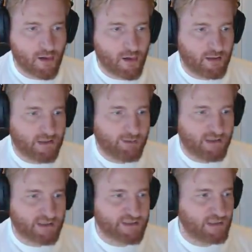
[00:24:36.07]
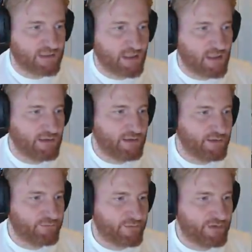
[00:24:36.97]
Keeping a solid line
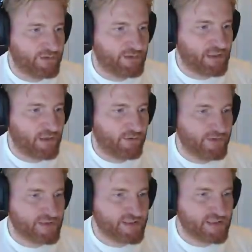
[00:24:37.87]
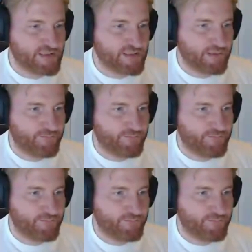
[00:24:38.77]
here, and then down in the center.